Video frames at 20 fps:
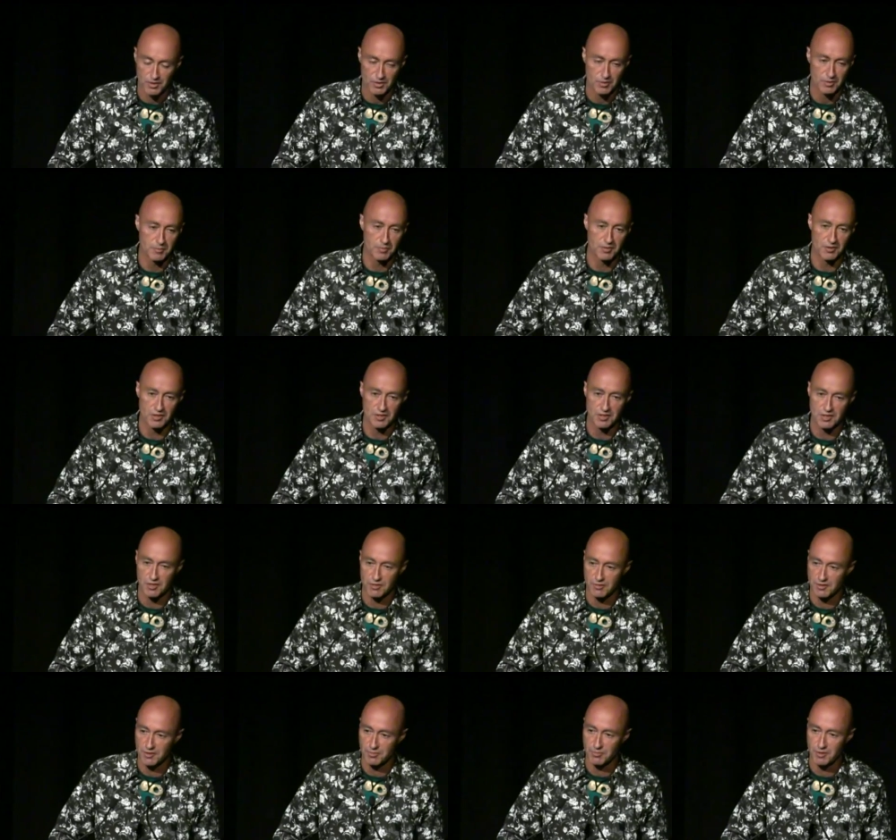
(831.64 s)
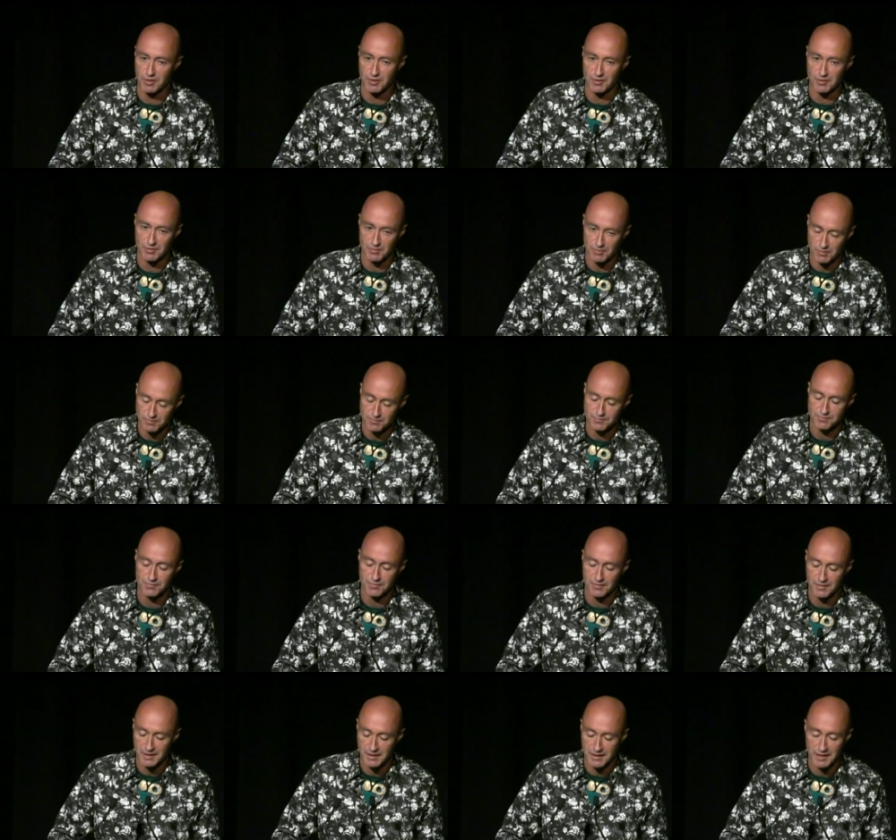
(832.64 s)
those who are in position to respond,
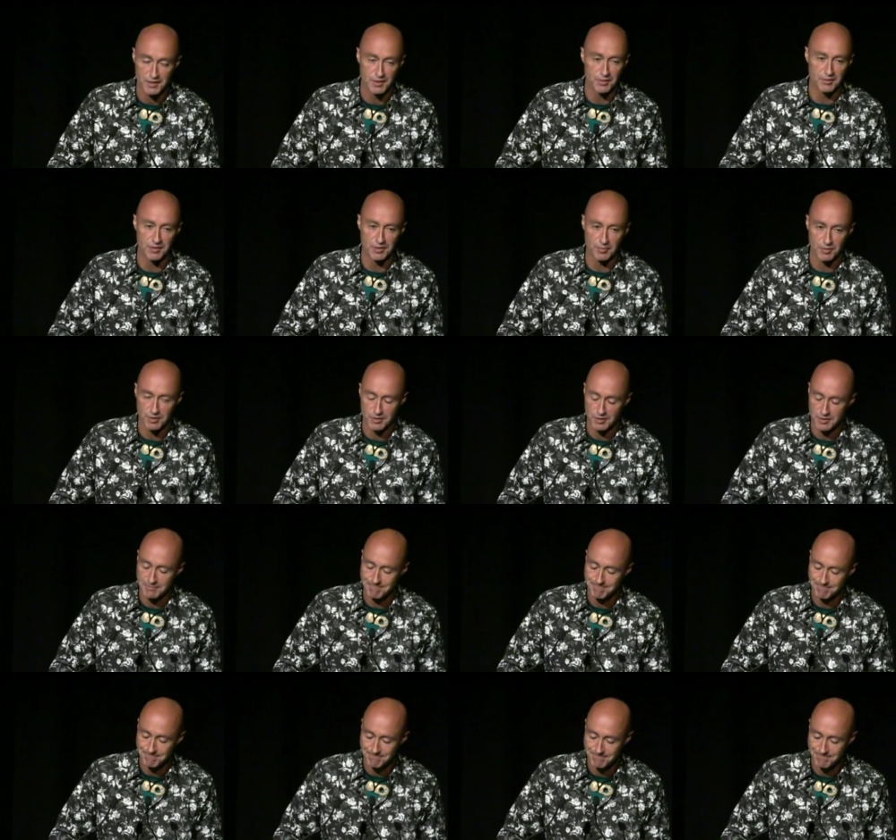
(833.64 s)
can you respond?